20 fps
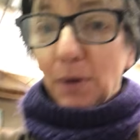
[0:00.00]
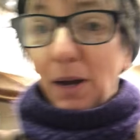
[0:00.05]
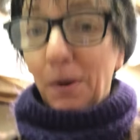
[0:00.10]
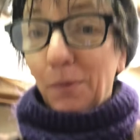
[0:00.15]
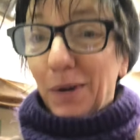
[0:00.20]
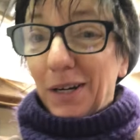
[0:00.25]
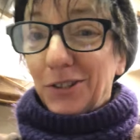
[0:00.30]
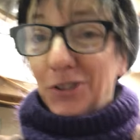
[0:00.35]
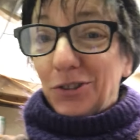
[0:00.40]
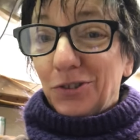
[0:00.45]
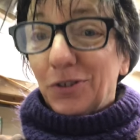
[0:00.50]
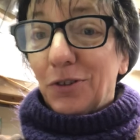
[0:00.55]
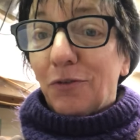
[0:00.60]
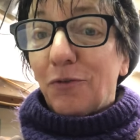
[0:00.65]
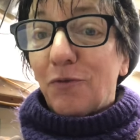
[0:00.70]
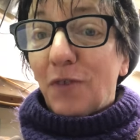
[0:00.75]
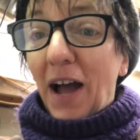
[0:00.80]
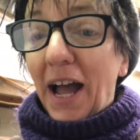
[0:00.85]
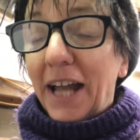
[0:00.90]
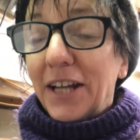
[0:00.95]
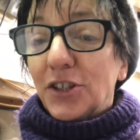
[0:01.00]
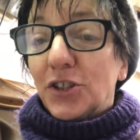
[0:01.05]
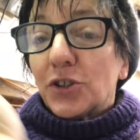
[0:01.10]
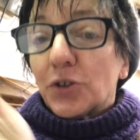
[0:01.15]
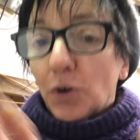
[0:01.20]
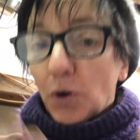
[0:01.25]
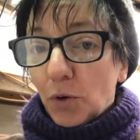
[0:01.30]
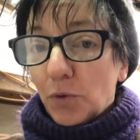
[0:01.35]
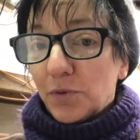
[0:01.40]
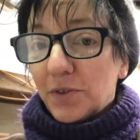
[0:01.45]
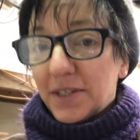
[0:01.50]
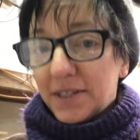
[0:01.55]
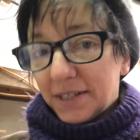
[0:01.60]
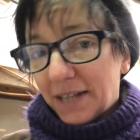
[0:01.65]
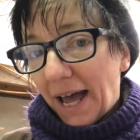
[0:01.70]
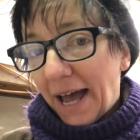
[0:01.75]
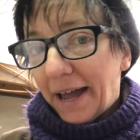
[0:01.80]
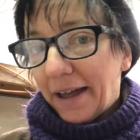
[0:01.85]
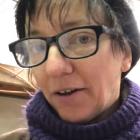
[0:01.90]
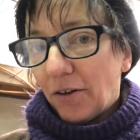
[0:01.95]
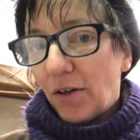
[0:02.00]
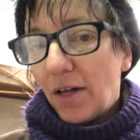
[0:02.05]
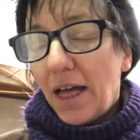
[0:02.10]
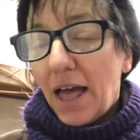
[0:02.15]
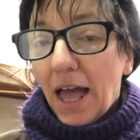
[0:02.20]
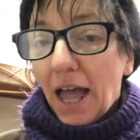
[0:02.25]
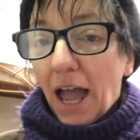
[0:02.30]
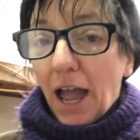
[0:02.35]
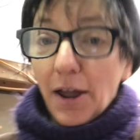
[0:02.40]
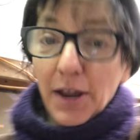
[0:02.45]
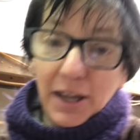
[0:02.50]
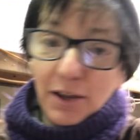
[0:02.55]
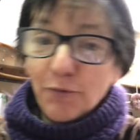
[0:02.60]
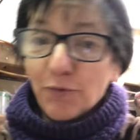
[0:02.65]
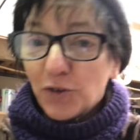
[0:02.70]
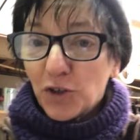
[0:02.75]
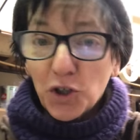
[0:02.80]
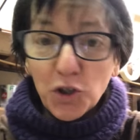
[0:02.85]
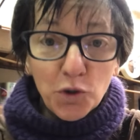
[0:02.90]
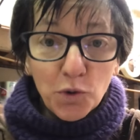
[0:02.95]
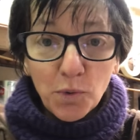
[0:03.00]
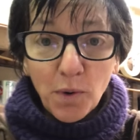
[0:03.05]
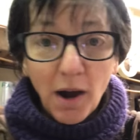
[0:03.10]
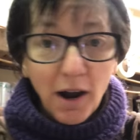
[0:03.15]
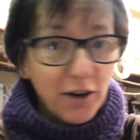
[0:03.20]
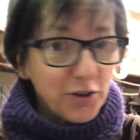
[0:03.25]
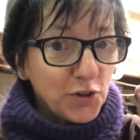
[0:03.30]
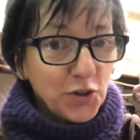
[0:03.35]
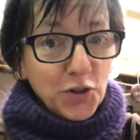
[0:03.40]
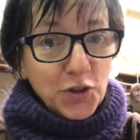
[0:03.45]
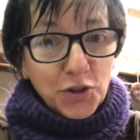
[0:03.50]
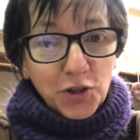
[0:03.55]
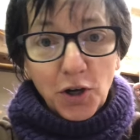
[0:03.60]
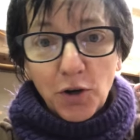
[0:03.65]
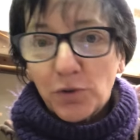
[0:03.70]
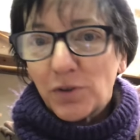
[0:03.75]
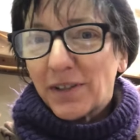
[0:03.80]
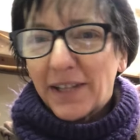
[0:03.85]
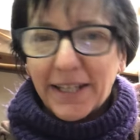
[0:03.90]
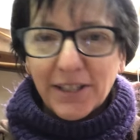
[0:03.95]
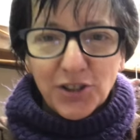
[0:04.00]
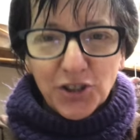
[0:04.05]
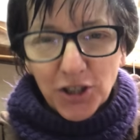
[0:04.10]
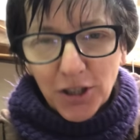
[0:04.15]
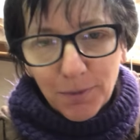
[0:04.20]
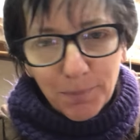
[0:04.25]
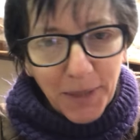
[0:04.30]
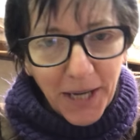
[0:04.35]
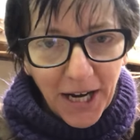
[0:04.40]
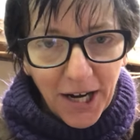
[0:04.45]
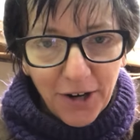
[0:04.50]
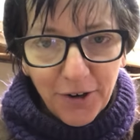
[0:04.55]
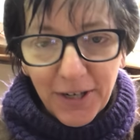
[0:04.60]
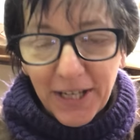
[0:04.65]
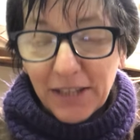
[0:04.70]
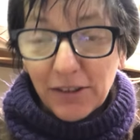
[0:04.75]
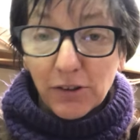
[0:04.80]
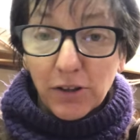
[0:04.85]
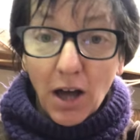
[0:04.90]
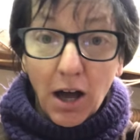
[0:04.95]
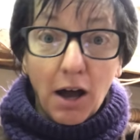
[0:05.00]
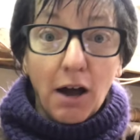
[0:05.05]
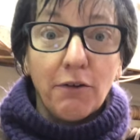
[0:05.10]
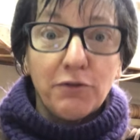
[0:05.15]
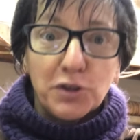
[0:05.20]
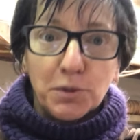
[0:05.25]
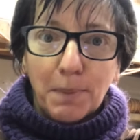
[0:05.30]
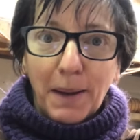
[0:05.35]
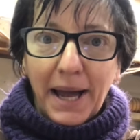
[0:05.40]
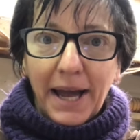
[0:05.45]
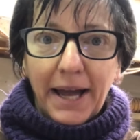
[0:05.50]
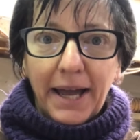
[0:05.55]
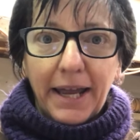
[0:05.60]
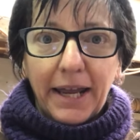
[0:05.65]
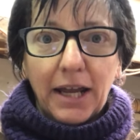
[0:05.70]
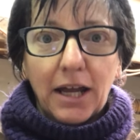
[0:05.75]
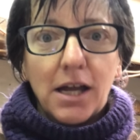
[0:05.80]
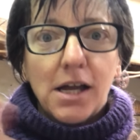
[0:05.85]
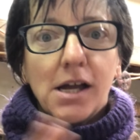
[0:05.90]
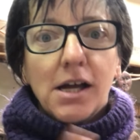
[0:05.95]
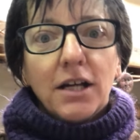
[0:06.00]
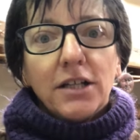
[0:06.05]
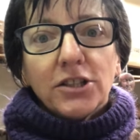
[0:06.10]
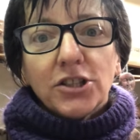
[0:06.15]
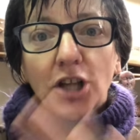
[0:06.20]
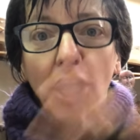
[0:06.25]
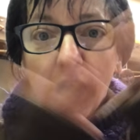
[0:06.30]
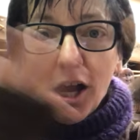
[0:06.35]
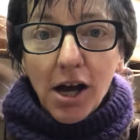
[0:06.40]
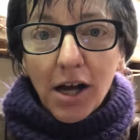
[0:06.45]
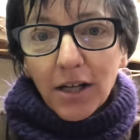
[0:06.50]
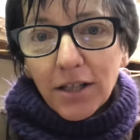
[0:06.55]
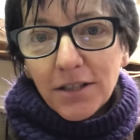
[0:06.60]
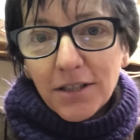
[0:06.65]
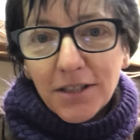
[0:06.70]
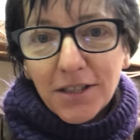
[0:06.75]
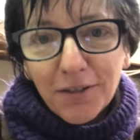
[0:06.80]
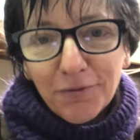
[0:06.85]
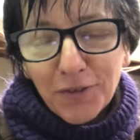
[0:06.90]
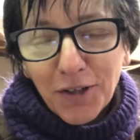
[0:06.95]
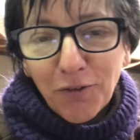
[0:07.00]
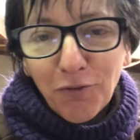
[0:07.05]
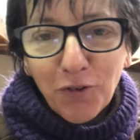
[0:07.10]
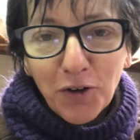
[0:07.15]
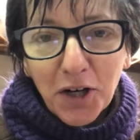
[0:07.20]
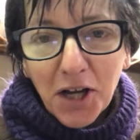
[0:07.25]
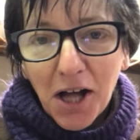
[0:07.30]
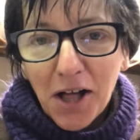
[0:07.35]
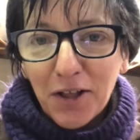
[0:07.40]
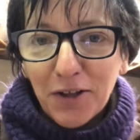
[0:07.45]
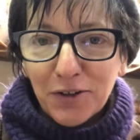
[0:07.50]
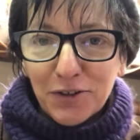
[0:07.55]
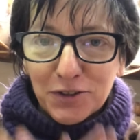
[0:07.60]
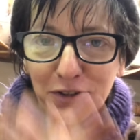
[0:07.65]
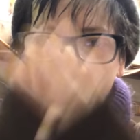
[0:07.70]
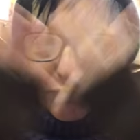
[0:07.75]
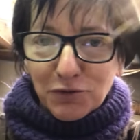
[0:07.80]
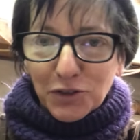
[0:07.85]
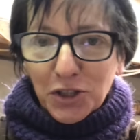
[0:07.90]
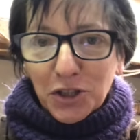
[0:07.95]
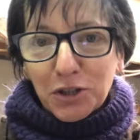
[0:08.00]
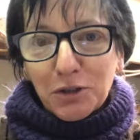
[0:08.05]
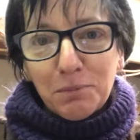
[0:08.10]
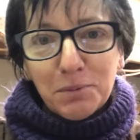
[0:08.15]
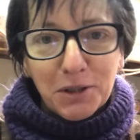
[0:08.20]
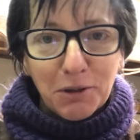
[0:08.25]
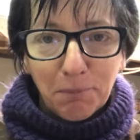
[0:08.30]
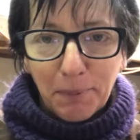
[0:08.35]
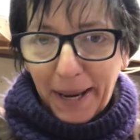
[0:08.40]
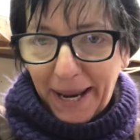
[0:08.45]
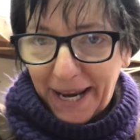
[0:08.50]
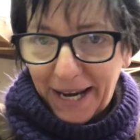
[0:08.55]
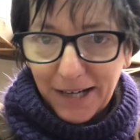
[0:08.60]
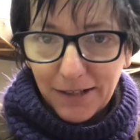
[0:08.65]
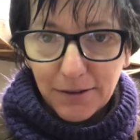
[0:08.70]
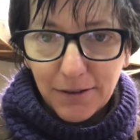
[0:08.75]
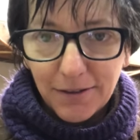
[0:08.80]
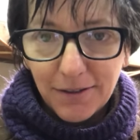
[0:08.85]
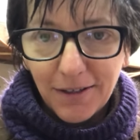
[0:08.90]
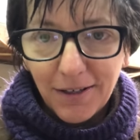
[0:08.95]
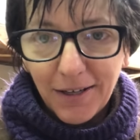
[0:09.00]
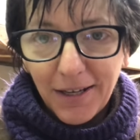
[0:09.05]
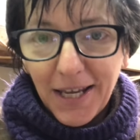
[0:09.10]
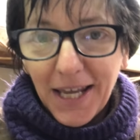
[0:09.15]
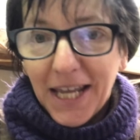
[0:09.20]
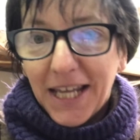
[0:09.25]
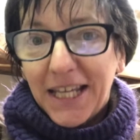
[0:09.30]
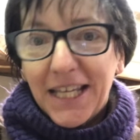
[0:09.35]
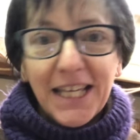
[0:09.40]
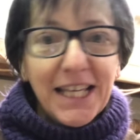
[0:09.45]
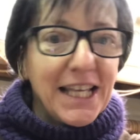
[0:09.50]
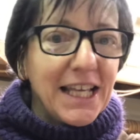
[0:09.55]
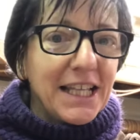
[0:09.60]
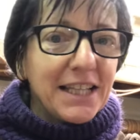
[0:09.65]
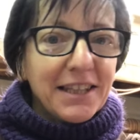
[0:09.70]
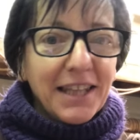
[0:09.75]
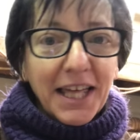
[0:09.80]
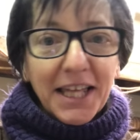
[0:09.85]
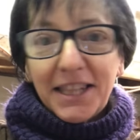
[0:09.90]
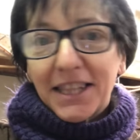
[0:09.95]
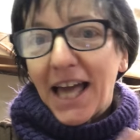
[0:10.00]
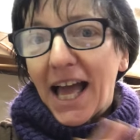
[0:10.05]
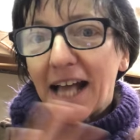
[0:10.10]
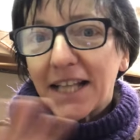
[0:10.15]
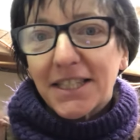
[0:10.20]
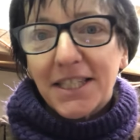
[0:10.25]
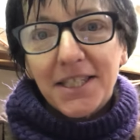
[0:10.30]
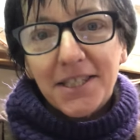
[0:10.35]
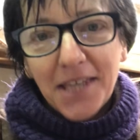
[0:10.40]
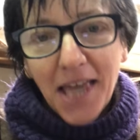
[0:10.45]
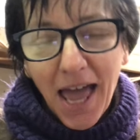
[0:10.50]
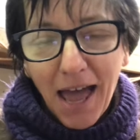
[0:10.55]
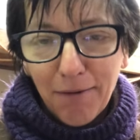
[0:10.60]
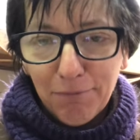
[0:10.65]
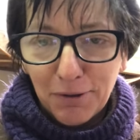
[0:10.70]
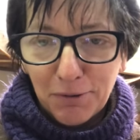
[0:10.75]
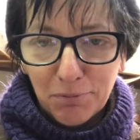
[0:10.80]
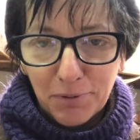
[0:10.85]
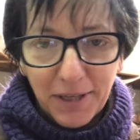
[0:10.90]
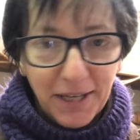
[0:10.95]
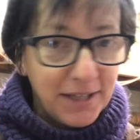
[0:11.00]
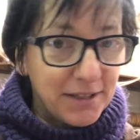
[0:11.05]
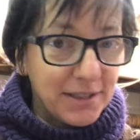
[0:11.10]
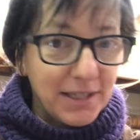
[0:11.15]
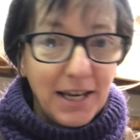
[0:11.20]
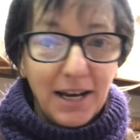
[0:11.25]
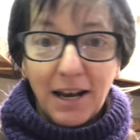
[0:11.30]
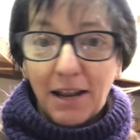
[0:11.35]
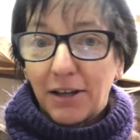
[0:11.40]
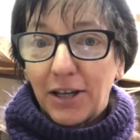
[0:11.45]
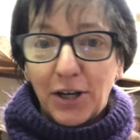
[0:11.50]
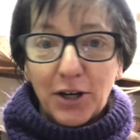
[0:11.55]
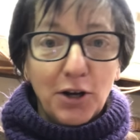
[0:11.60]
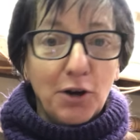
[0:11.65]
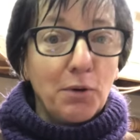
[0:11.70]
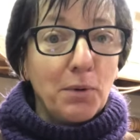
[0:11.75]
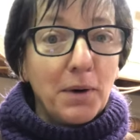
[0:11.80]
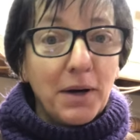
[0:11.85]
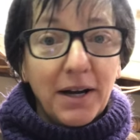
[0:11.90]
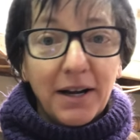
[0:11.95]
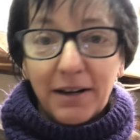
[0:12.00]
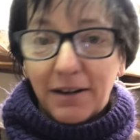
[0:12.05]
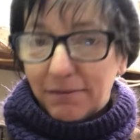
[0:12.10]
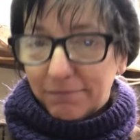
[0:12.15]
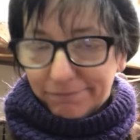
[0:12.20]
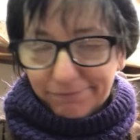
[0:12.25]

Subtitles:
I want you to find your own style. If you are stoked, like Jim Carrey loves buying tons of different colors of tubes of paint. That's his happy place. And you know what?